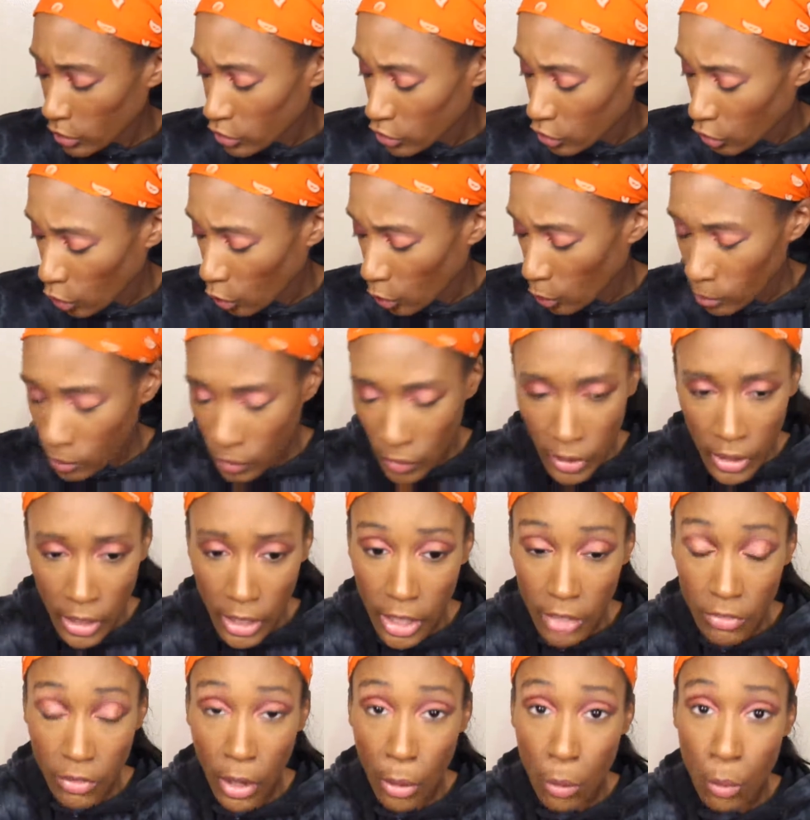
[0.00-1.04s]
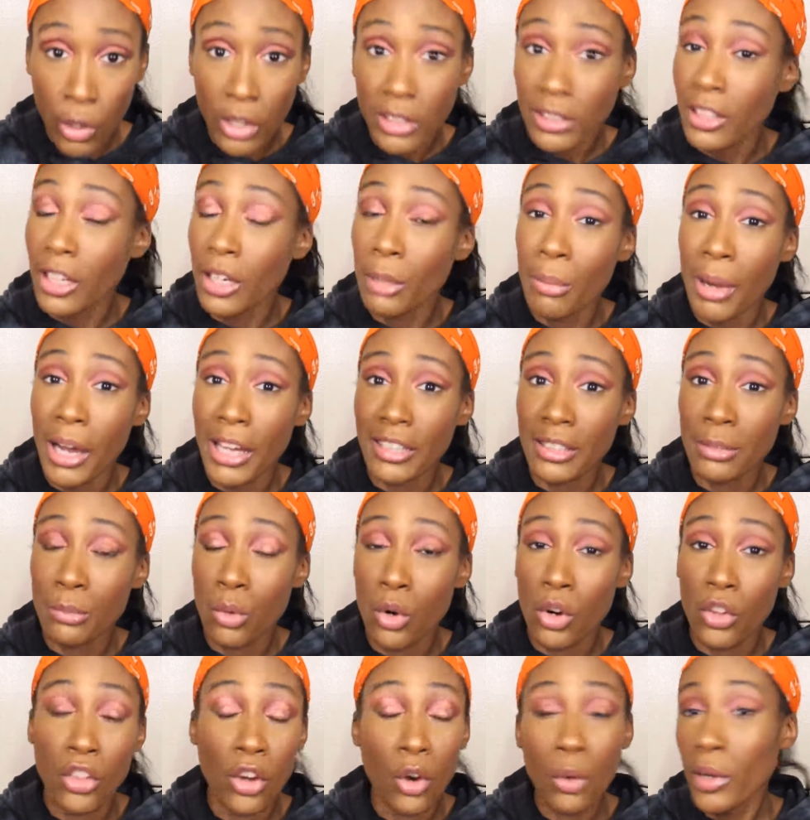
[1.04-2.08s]
So if I was going to buy some
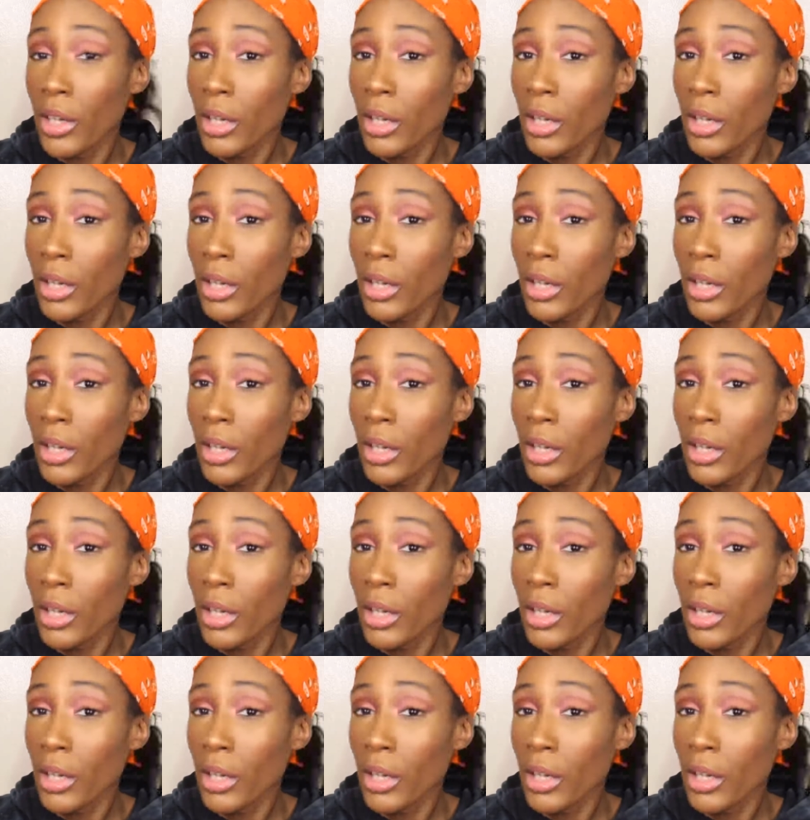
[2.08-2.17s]
more though,